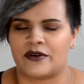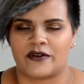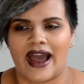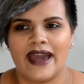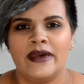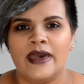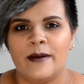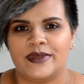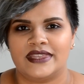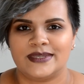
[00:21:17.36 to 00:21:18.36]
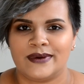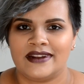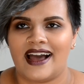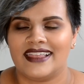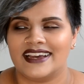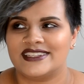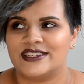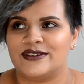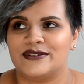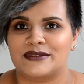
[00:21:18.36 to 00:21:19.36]
alright, but this one I like to
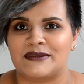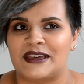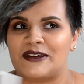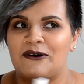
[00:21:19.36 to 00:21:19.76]
use with